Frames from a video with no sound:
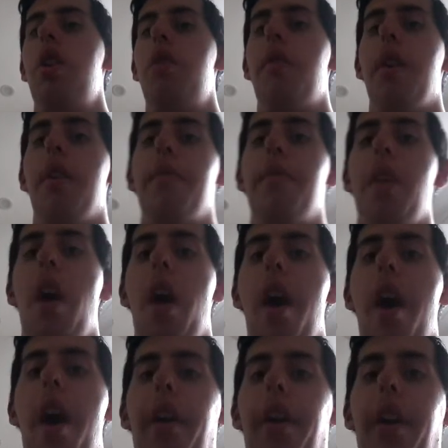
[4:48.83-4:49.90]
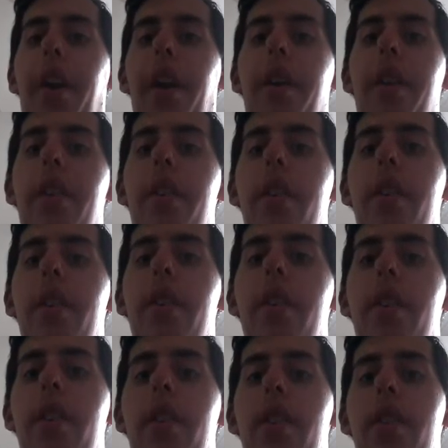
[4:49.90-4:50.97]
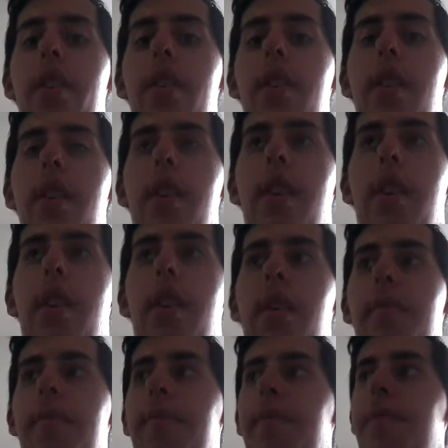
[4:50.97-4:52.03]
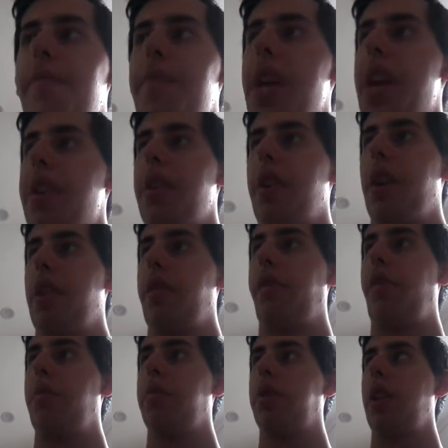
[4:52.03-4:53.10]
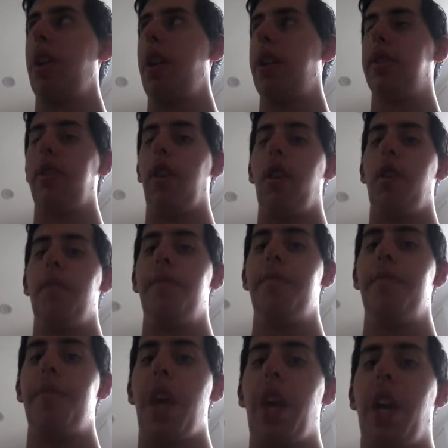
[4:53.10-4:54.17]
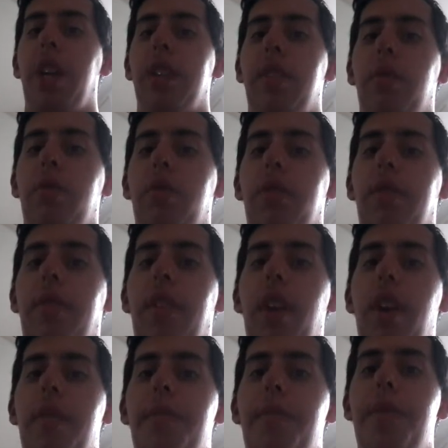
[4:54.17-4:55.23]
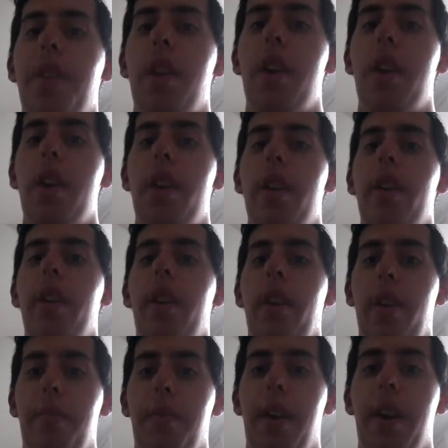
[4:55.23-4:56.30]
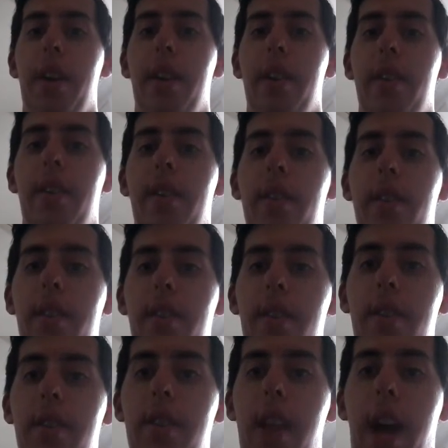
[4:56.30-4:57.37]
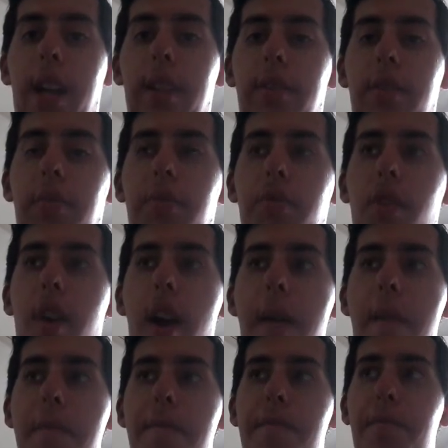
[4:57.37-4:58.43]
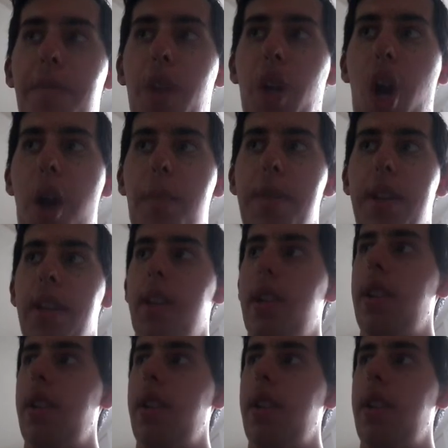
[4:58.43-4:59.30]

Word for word: Yeah, I gotta go. Um, yeah, here go, the form tonight, so thank you guys for watching this video. Goodbye. Like and subscribe, comment